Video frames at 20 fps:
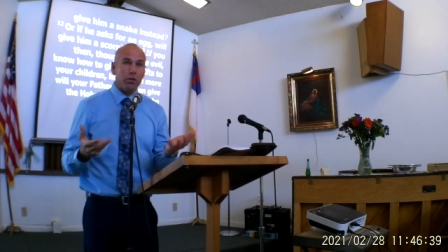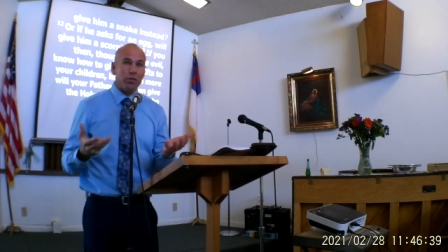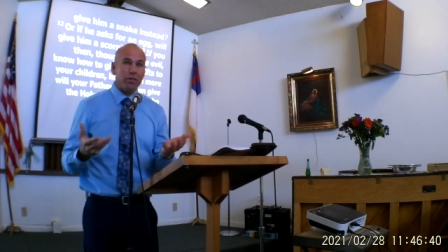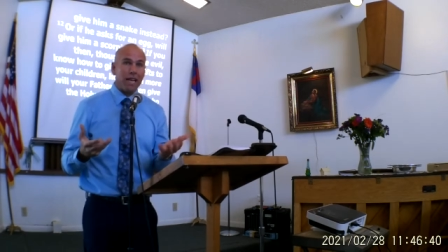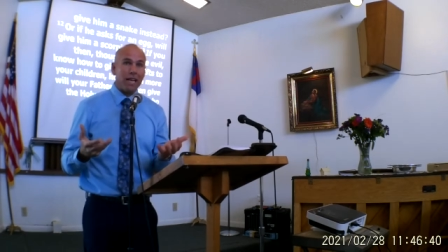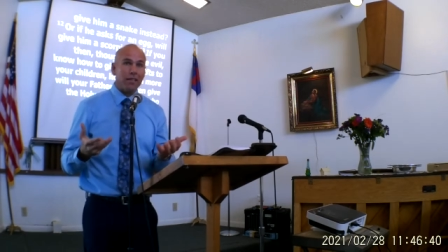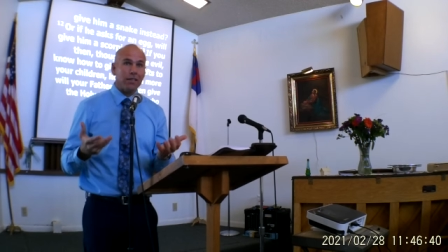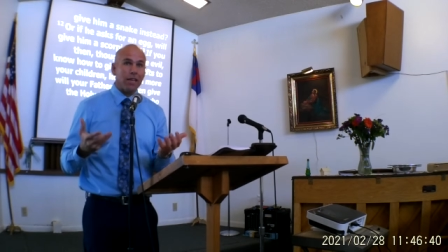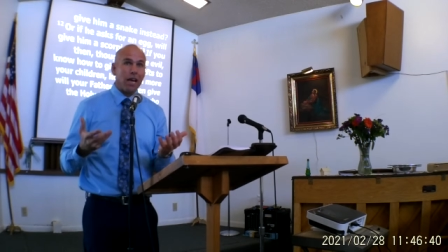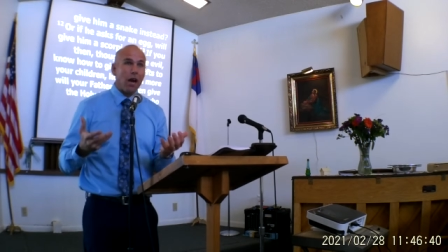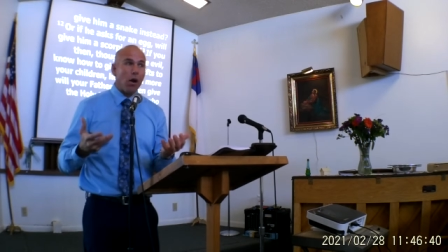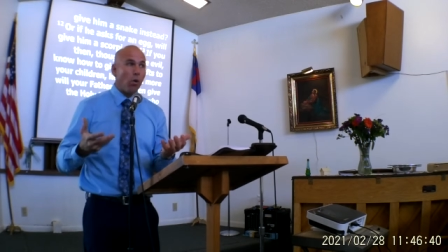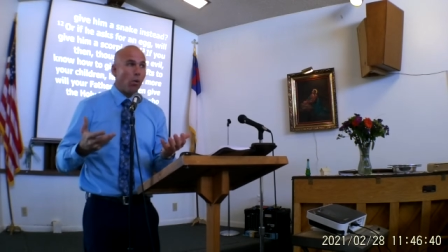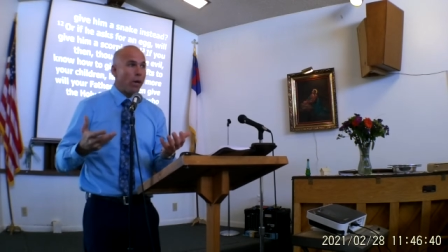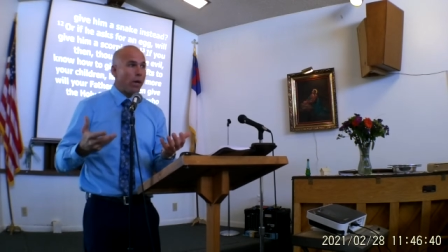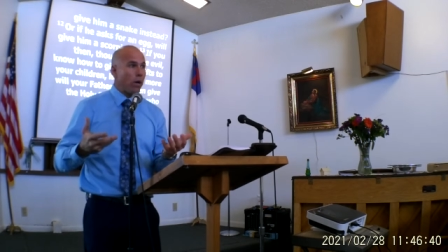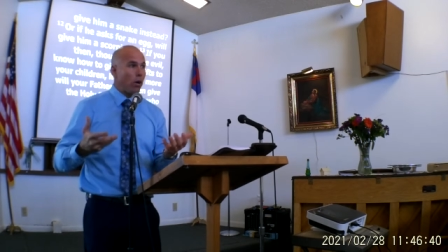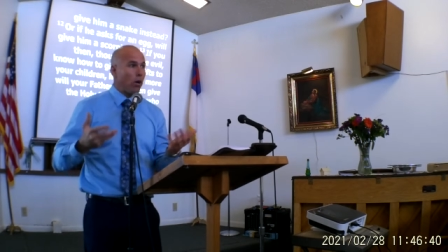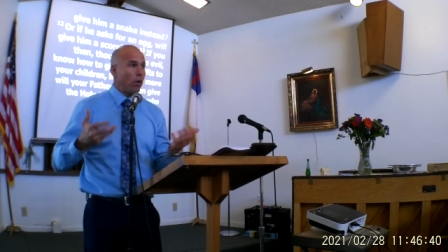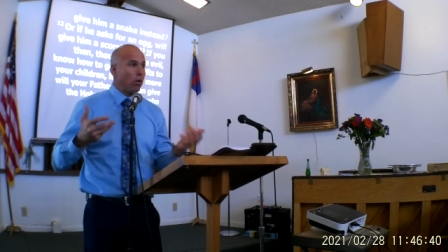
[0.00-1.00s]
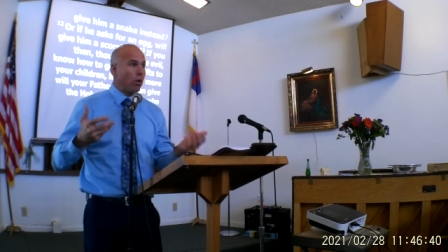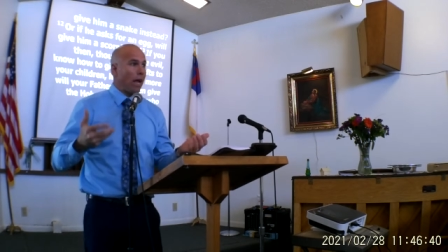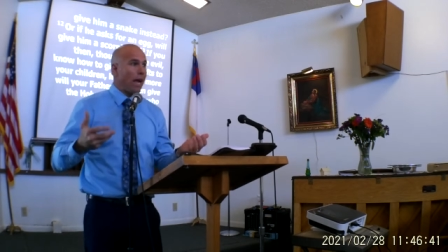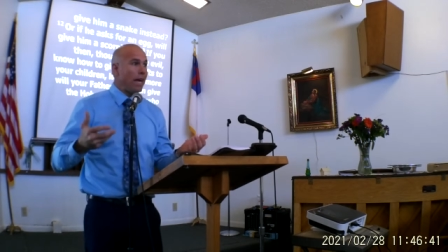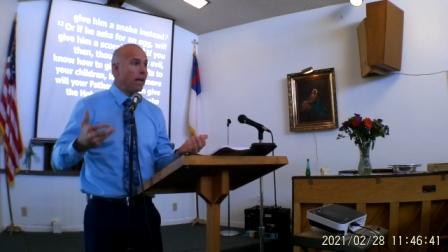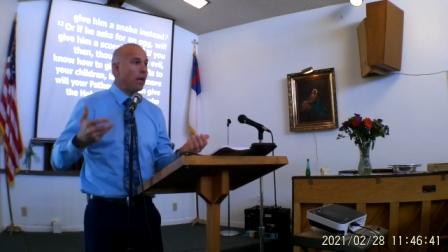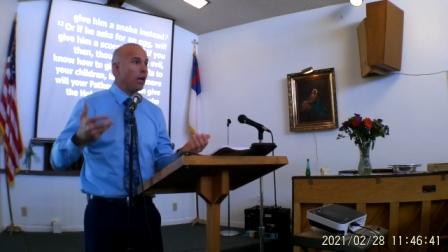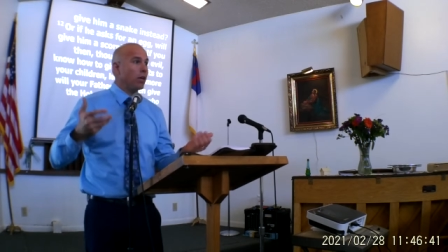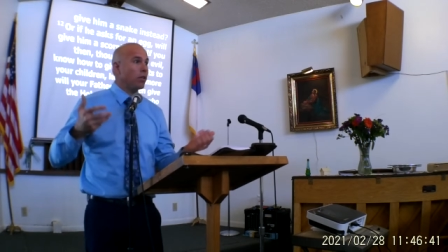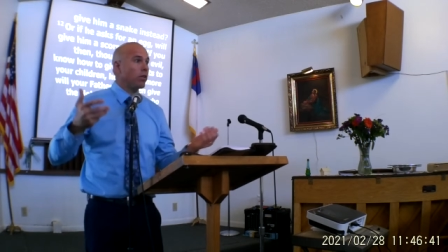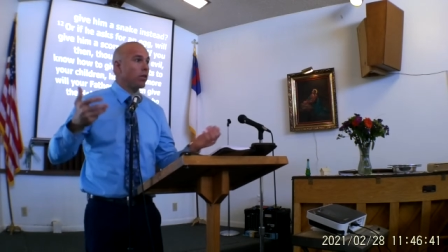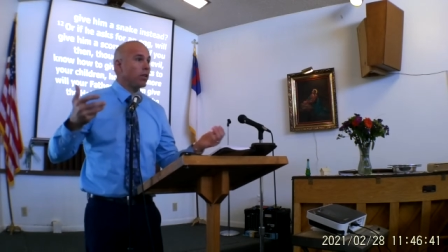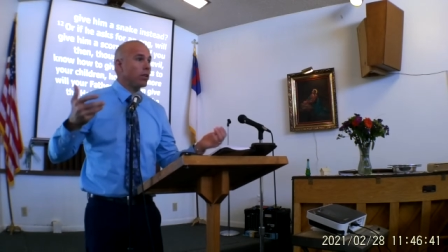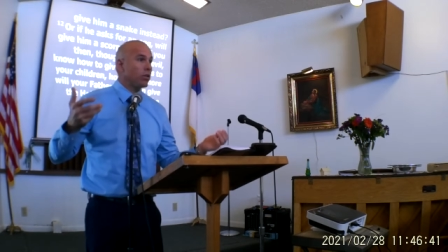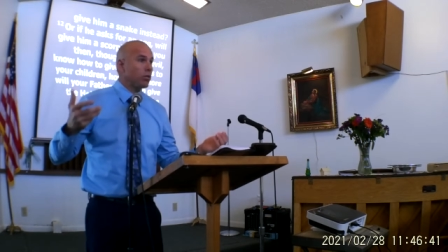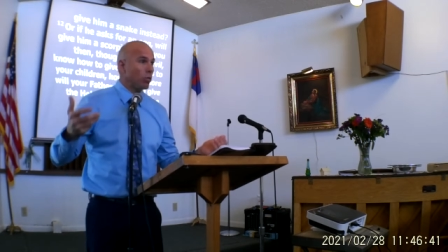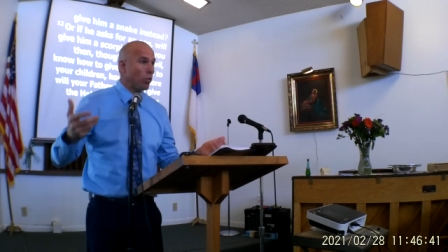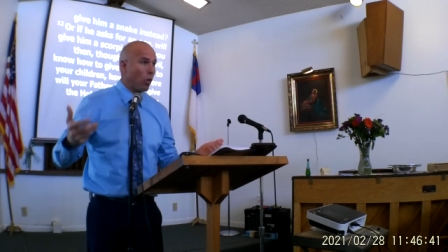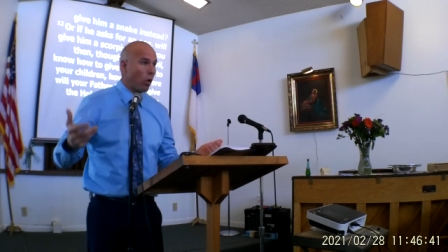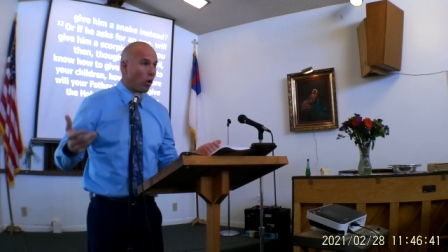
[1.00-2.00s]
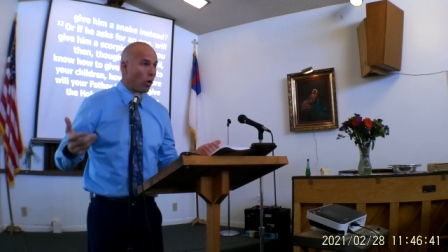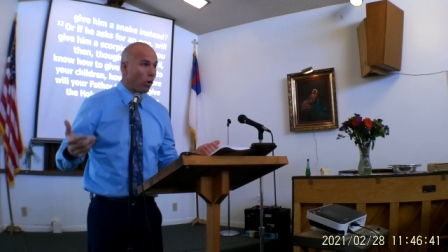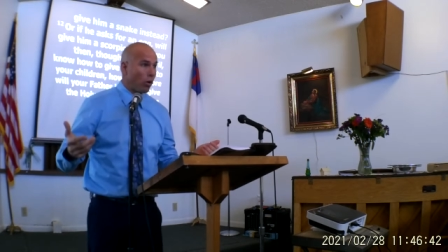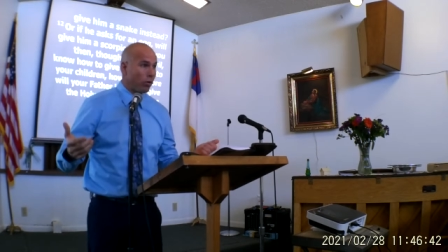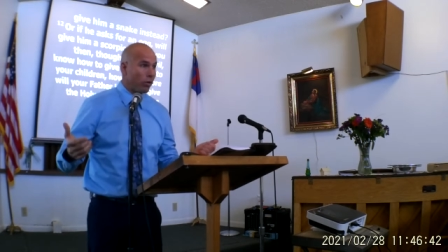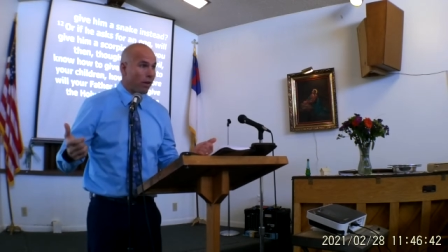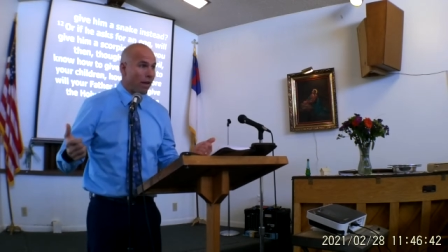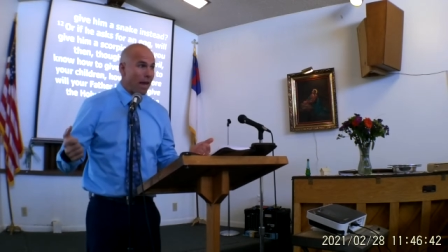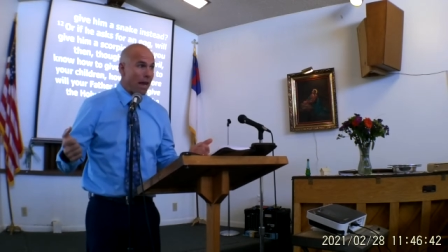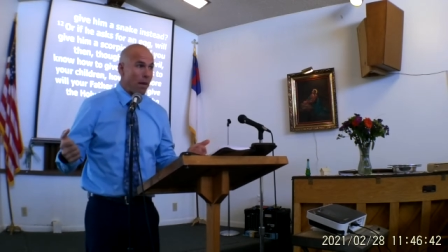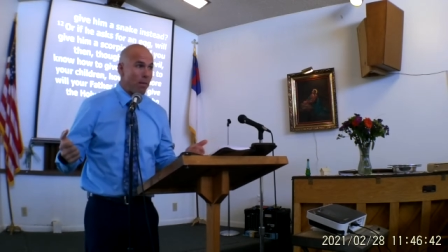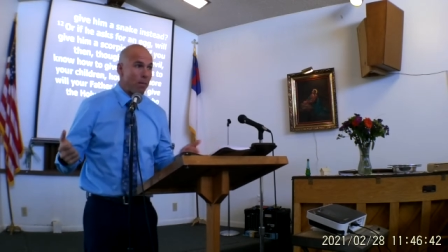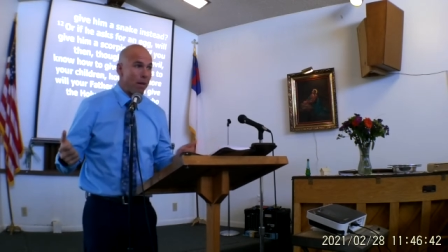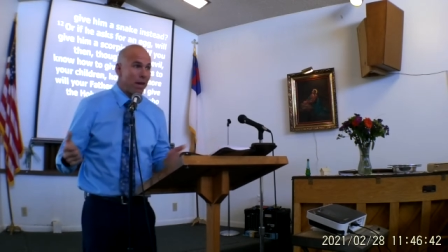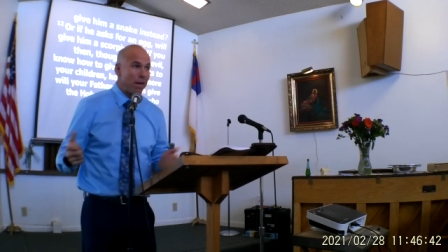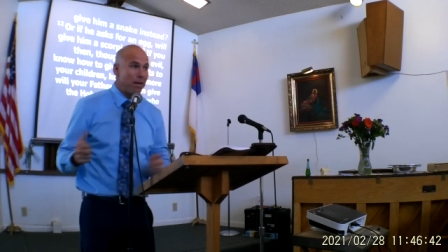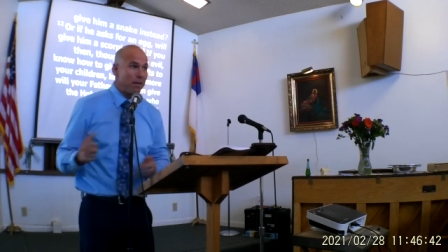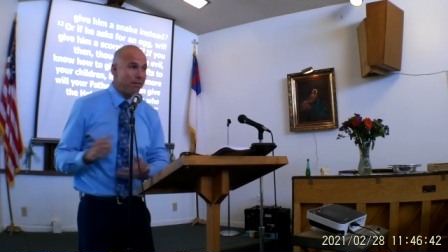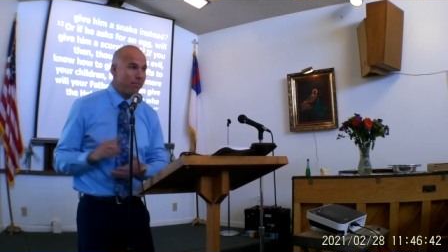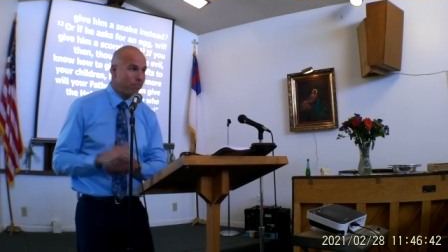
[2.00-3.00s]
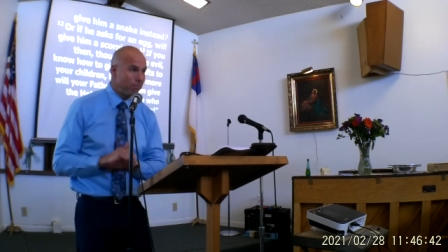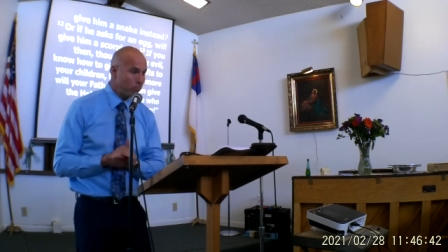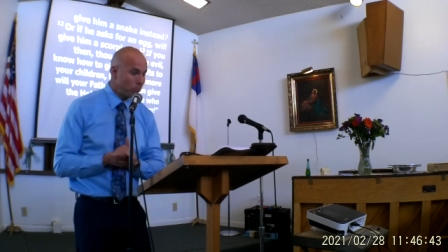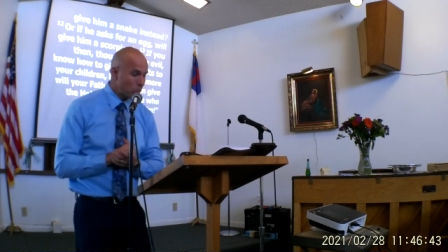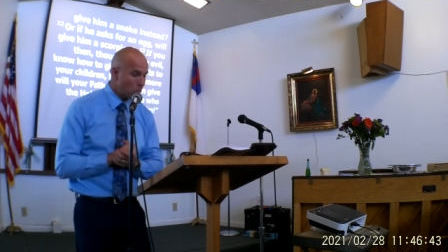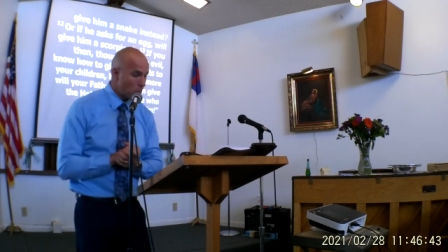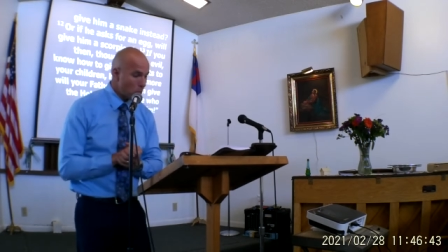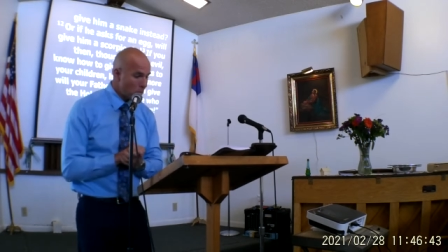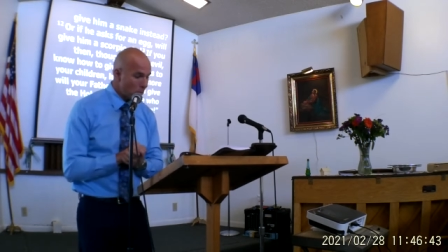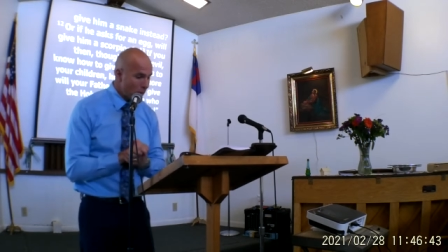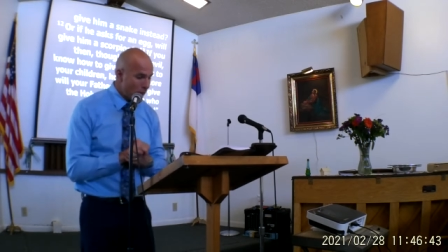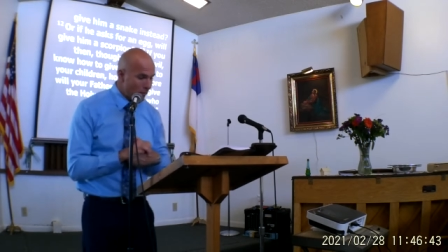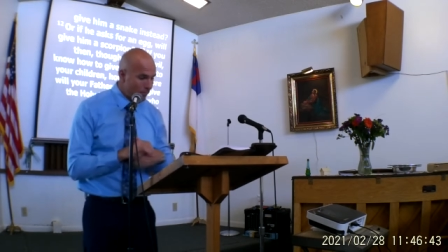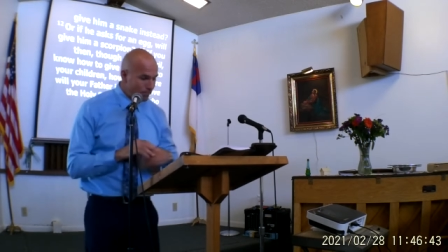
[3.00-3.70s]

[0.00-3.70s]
That's how we are a light unto this world. Amen. Amen.